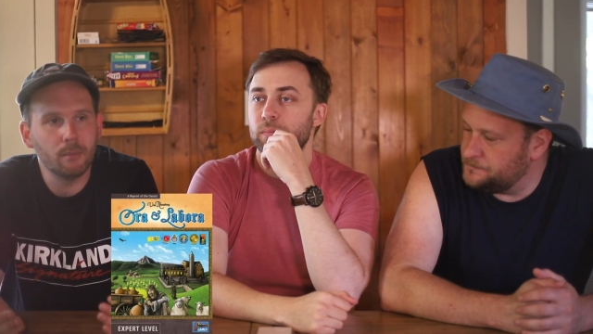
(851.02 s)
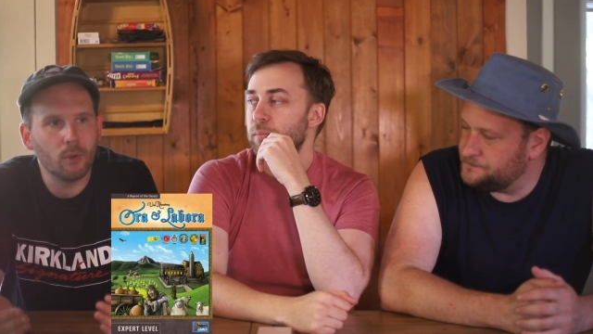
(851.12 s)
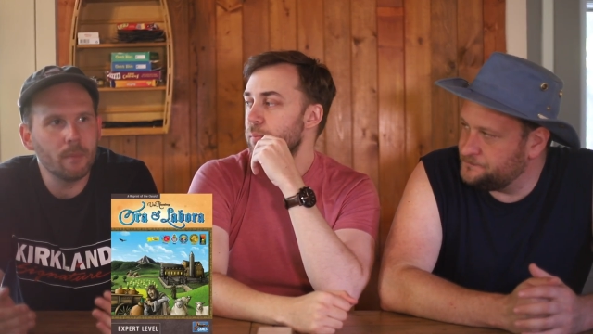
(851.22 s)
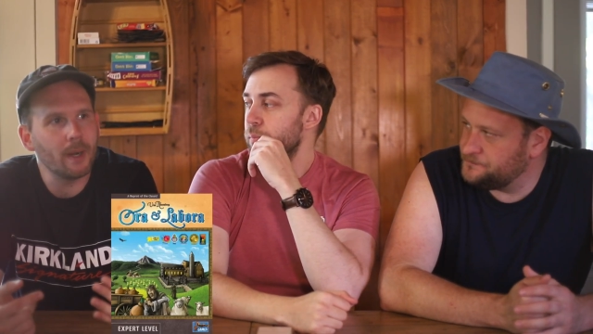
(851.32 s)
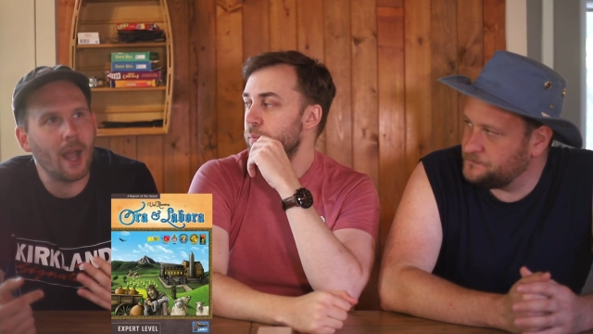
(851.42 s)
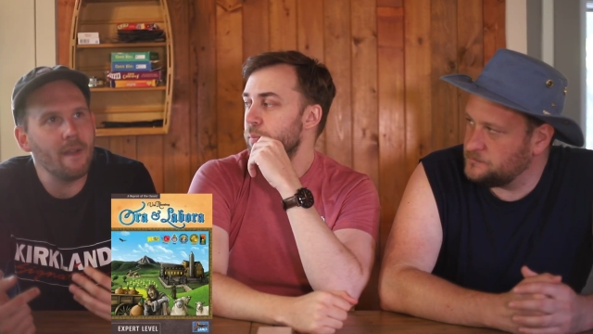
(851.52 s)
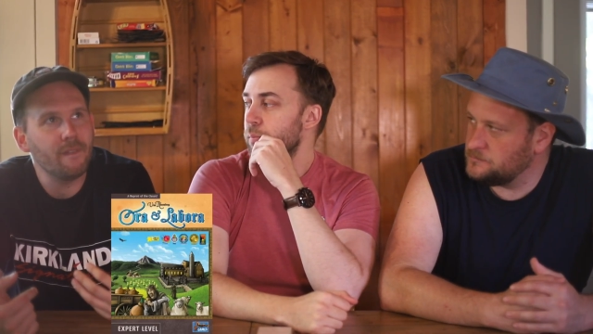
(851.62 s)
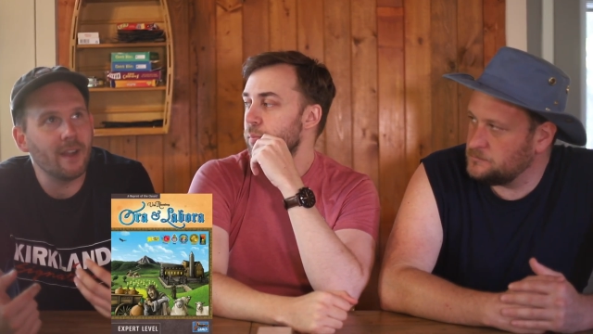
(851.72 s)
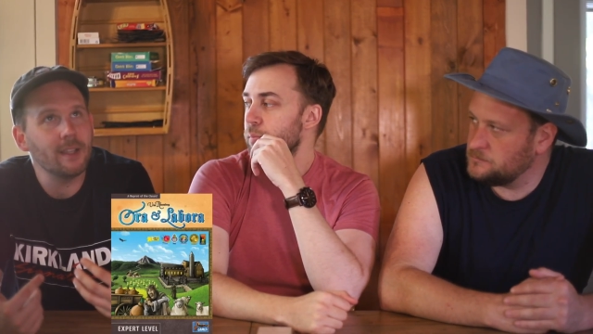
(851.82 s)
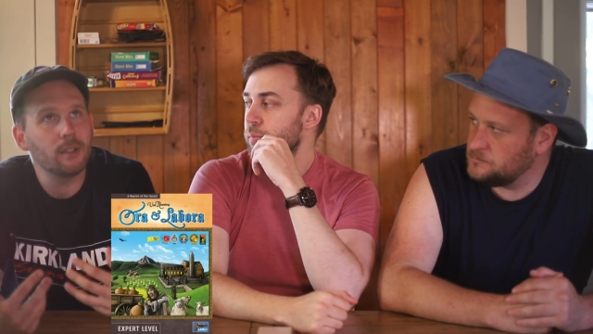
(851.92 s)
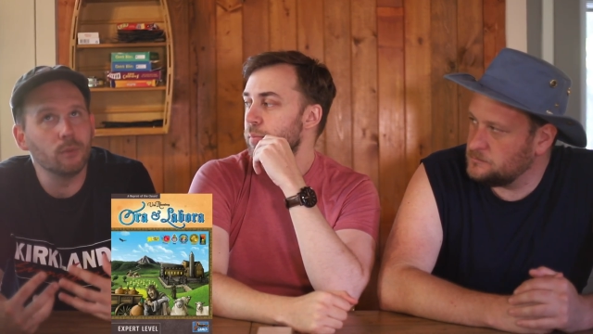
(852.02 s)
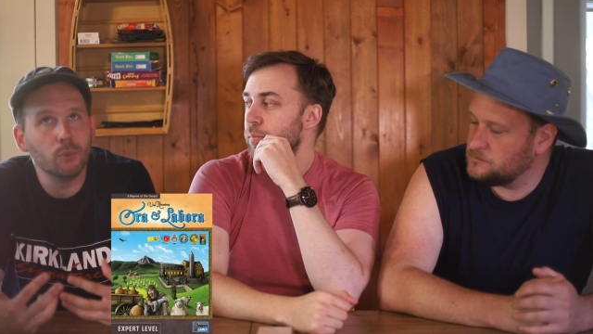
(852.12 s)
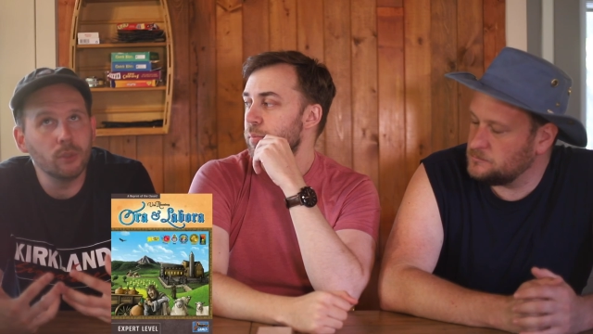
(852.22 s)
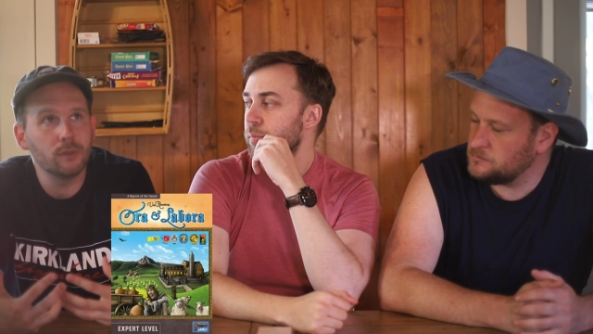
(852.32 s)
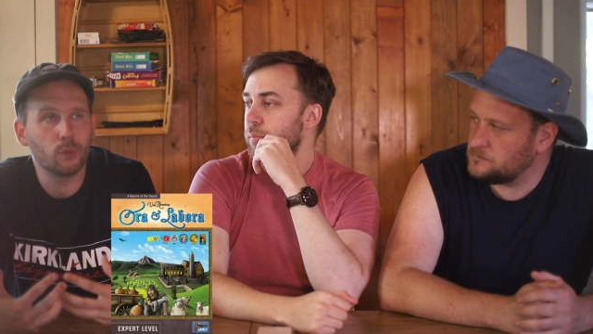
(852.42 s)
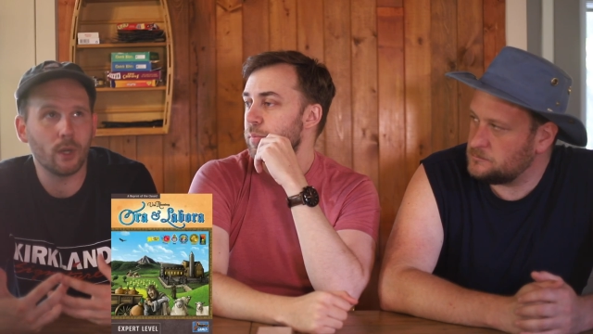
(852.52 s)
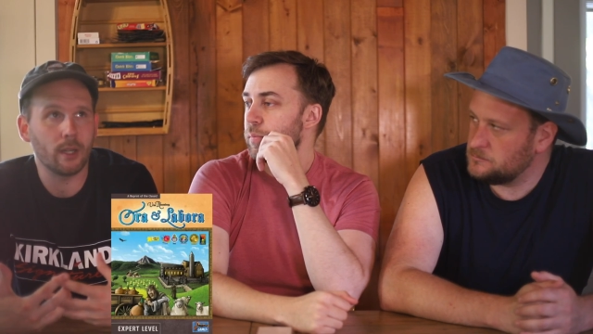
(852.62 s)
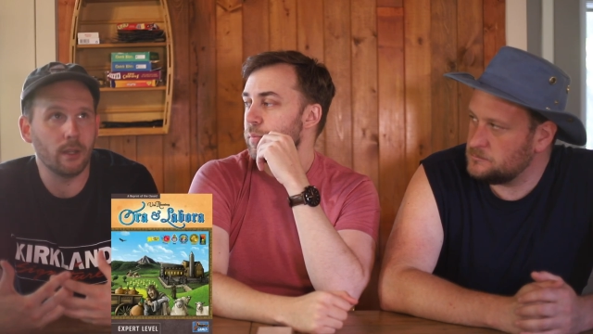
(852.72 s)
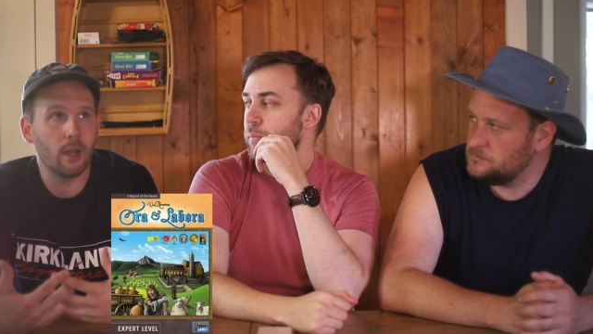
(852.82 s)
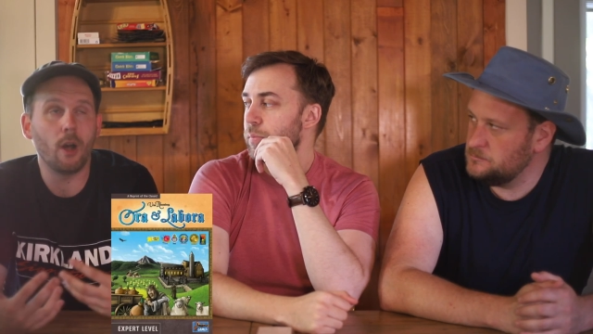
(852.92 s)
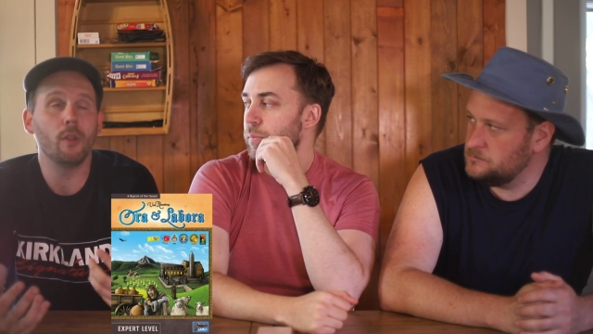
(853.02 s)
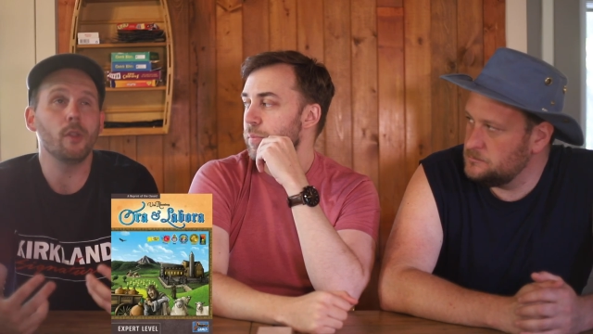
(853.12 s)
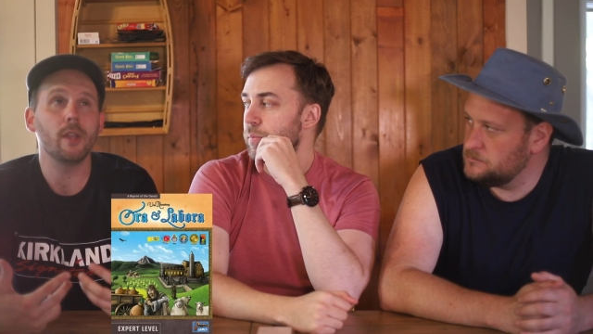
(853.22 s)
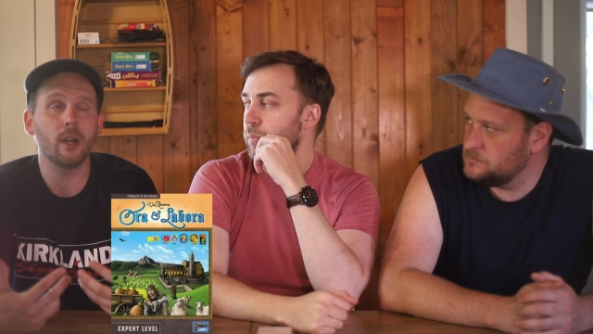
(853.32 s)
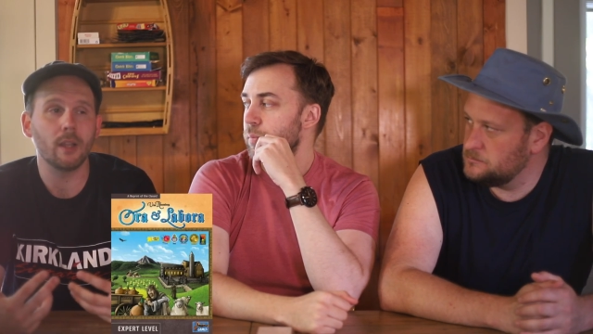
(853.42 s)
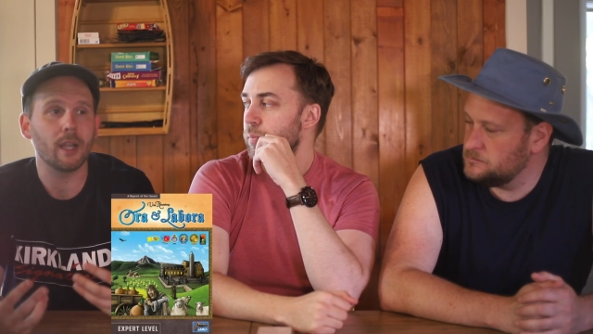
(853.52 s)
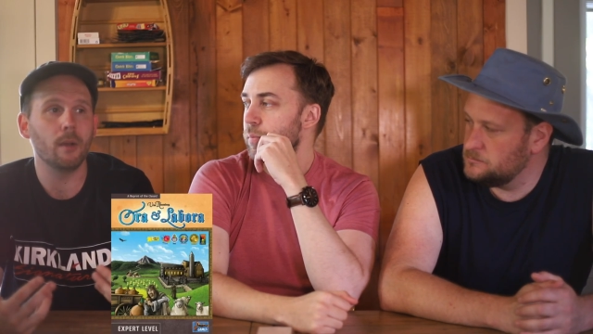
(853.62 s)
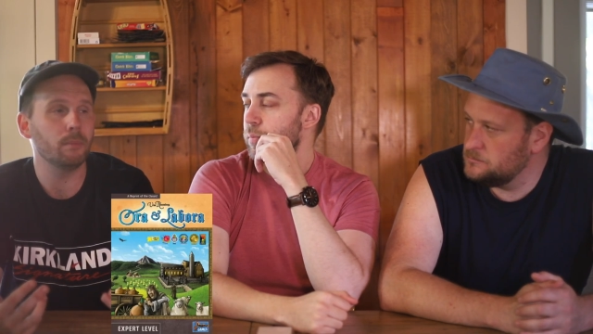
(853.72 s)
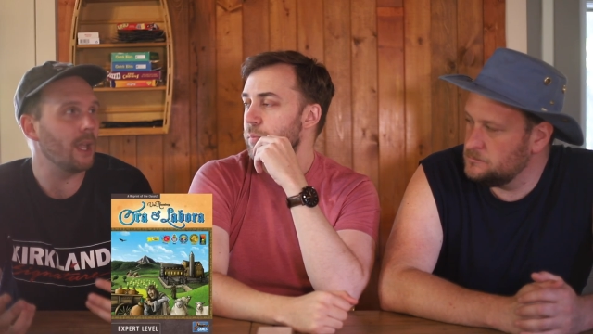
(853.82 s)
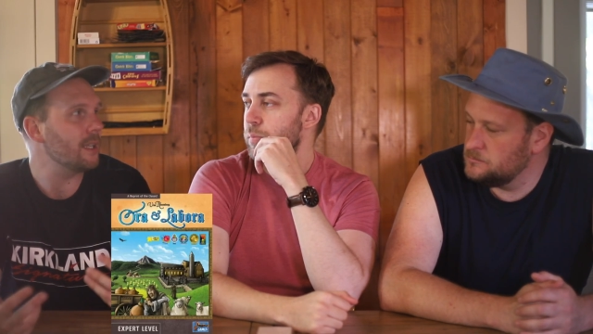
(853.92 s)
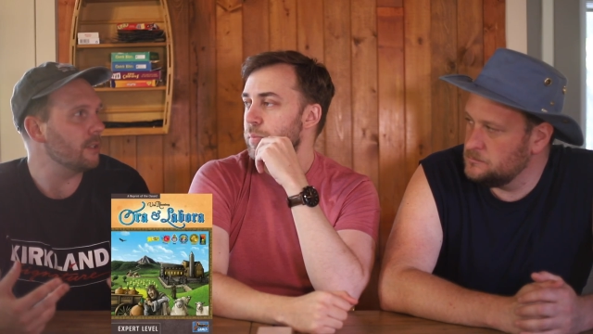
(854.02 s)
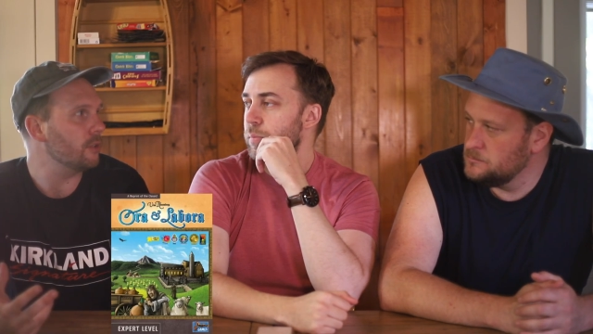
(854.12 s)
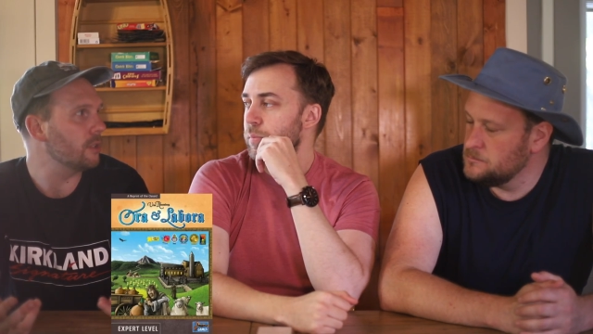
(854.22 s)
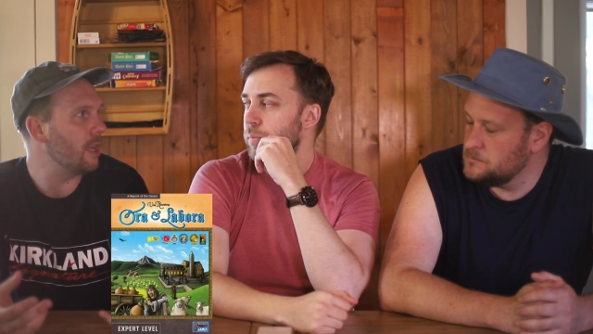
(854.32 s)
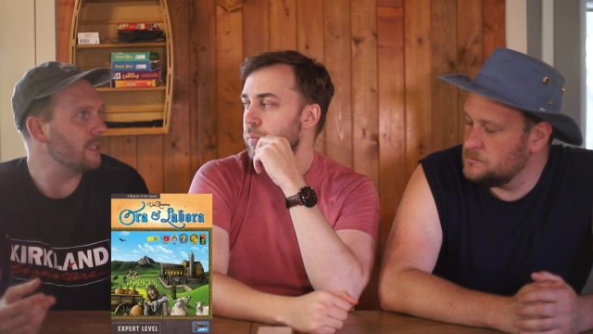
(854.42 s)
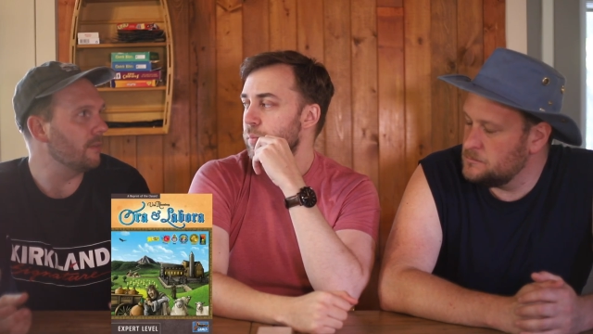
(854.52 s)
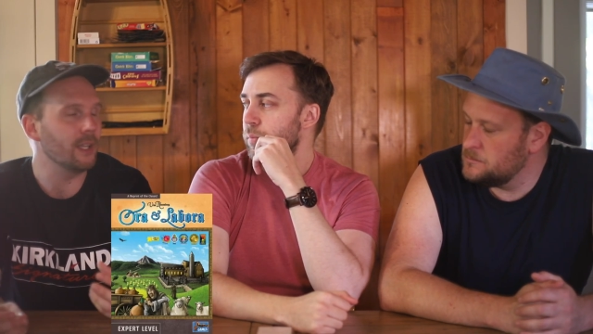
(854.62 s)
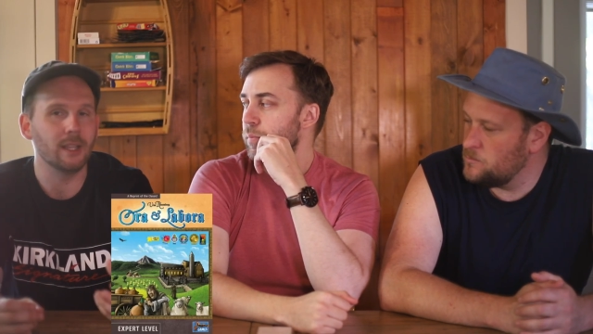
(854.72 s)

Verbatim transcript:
Speaker 1: more, but I find that the rules of Agricola, although they are like complex and there's lots of like